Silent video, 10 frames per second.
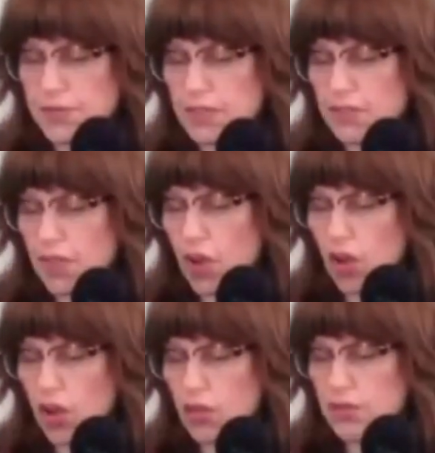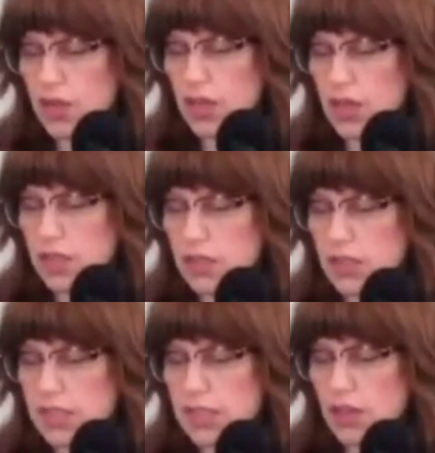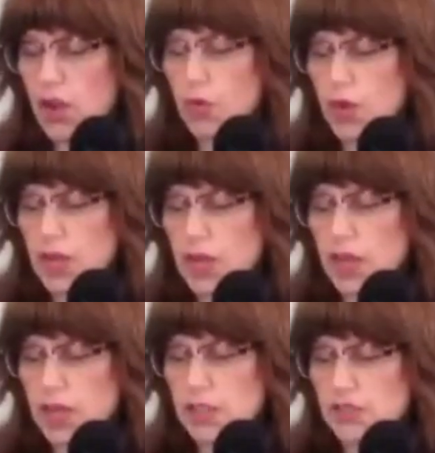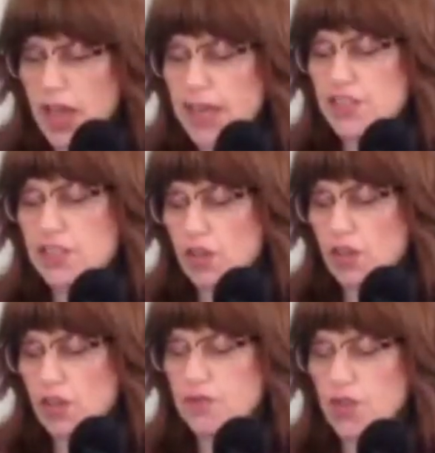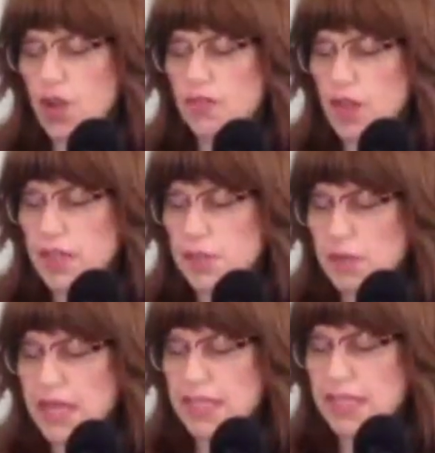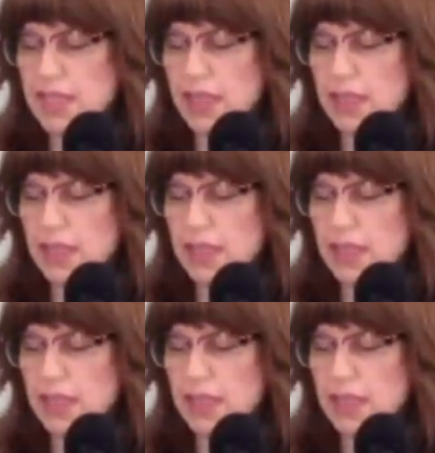involve, uh, let's see, oh, uh, strategies also involve explaining psych-